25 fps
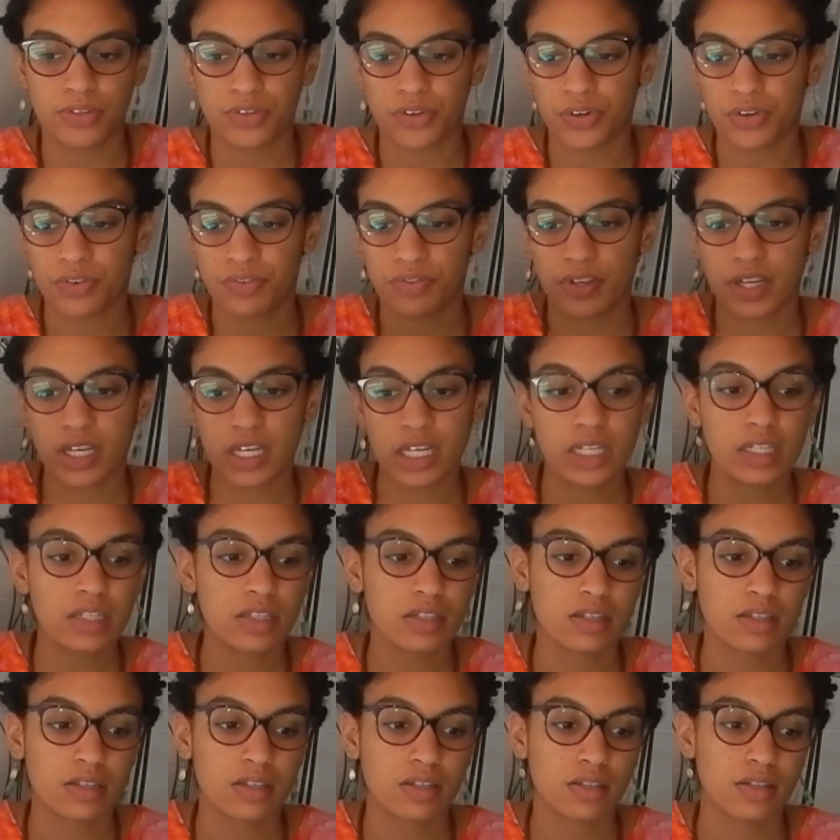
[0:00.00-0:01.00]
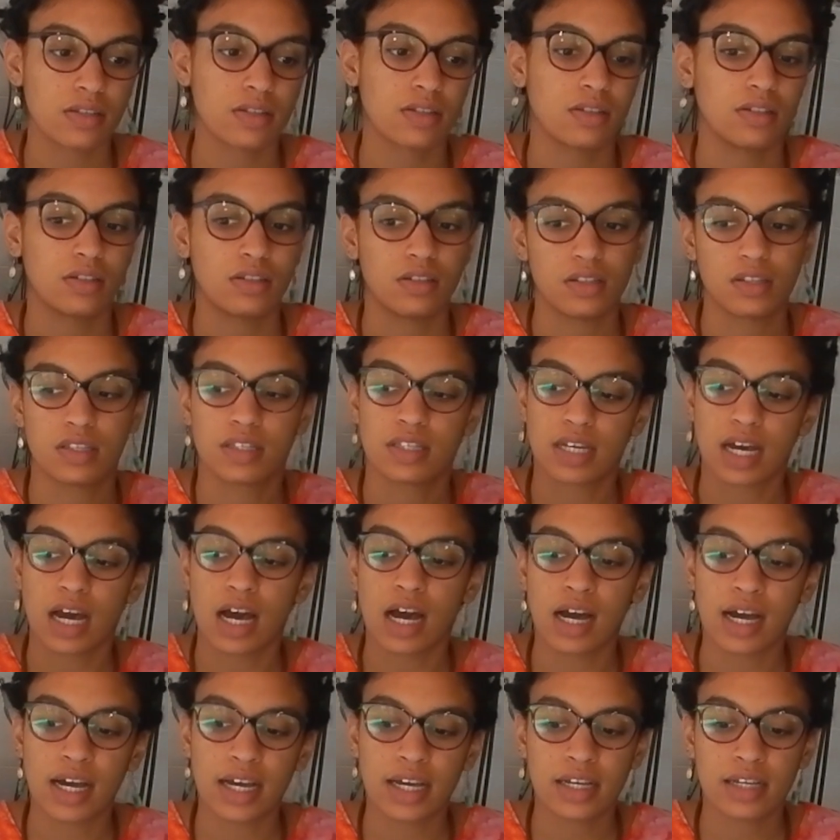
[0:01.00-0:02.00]
surface to
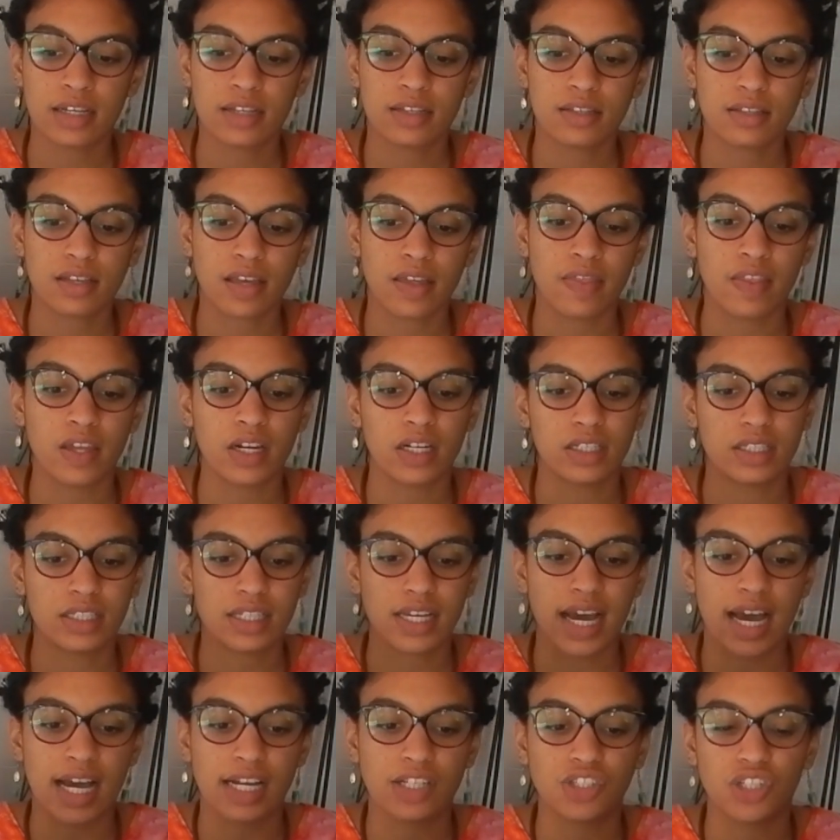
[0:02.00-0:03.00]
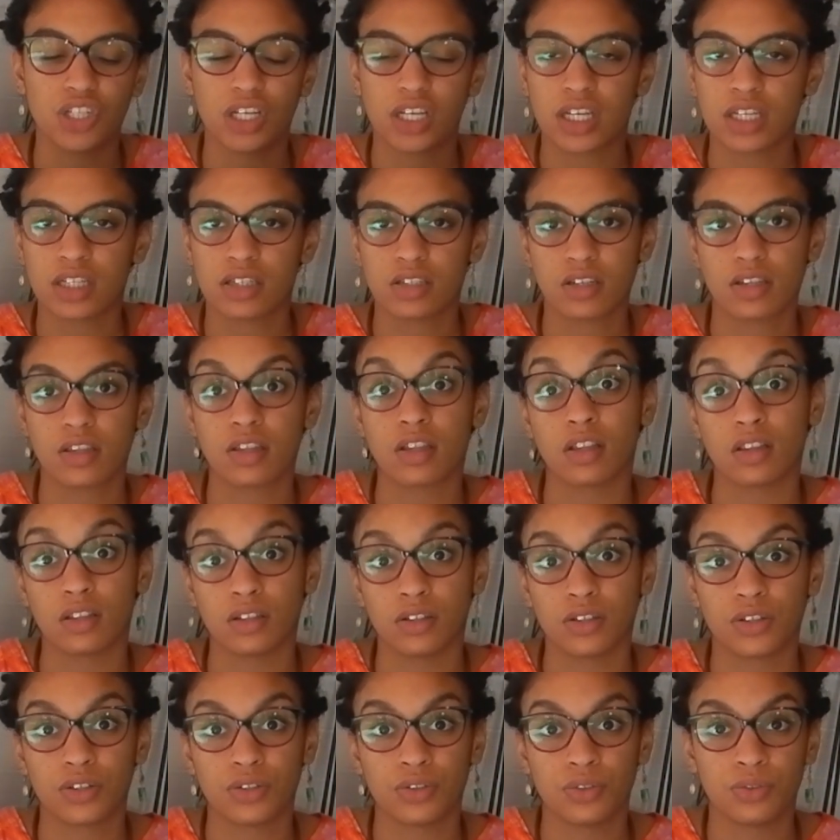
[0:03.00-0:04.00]
size and then attaching it to the
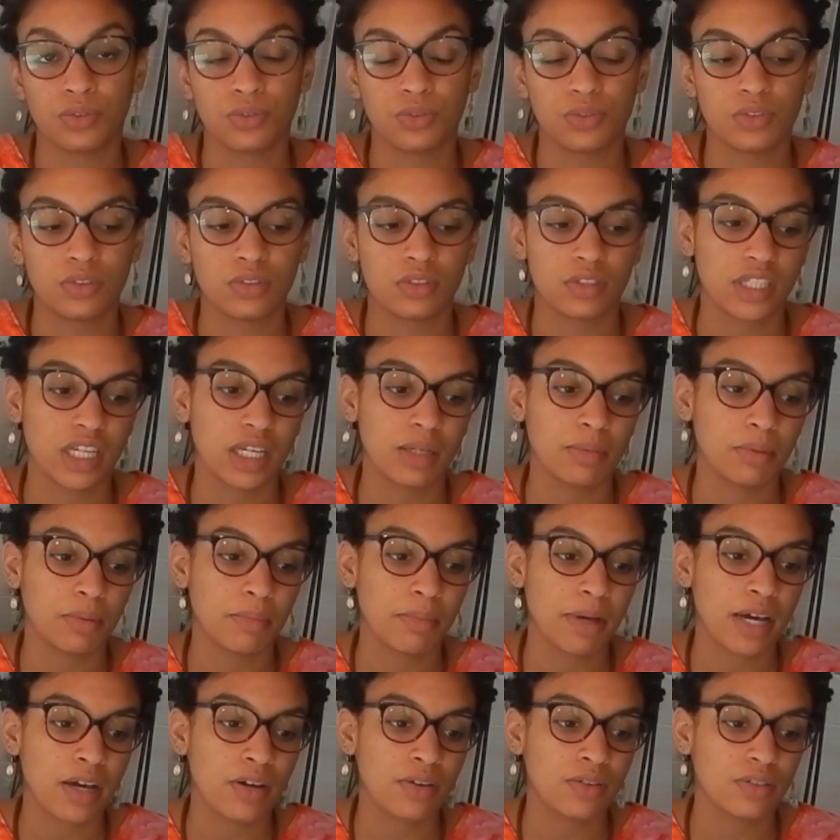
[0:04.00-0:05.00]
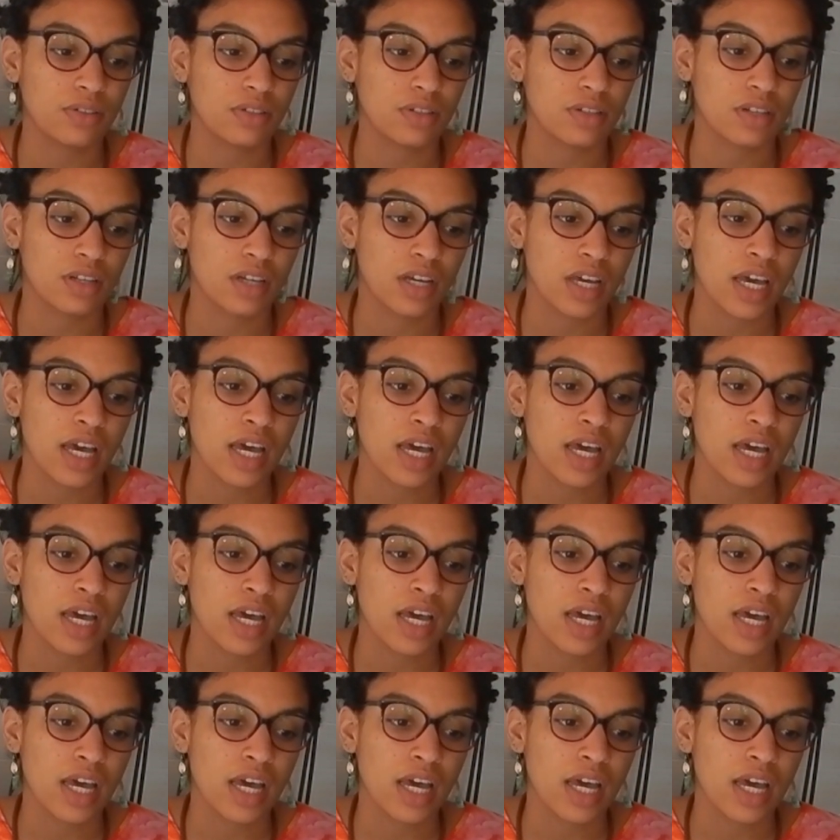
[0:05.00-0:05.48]
lagoon table mount,